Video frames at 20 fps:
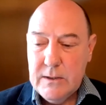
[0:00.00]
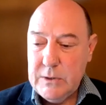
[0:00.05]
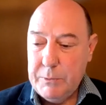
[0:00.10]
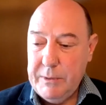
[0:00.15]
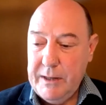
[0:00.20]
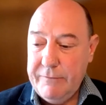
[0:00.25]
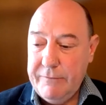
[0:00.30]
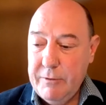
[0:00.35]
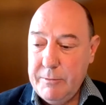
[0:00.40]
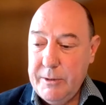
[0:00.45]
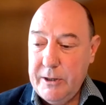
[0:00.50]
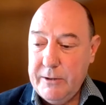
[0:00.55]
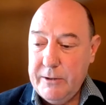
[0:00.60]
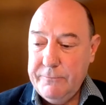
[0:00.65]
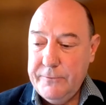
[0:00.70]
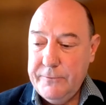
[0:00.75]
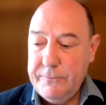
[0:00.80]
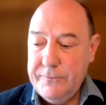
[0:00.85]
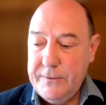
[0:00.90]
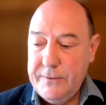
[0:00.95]
So we'll have
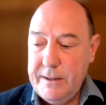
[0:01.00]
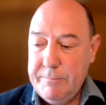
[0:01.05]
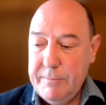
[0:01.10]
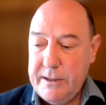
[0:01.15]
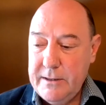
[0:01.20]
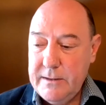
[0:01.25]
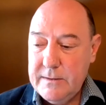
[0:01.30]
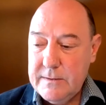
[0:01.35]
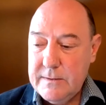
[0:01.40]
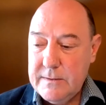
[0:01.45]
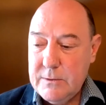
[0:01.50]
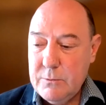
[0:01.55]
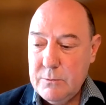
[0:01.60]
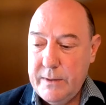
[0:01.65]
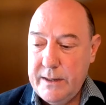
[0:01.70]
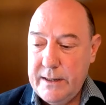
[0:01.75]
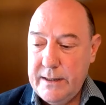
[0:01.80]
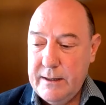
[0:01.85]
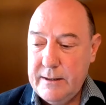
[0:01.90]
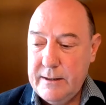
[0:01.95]
about 50 minutes
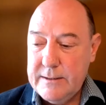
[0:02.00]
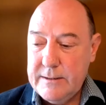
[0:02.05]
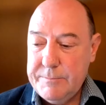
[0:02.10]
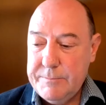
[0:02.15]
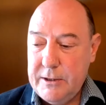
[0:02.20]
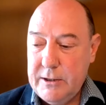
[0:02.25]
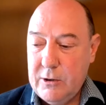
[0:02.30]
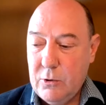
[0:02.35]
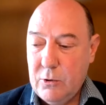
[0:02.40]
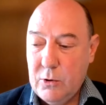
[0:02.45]
when Elizabeth,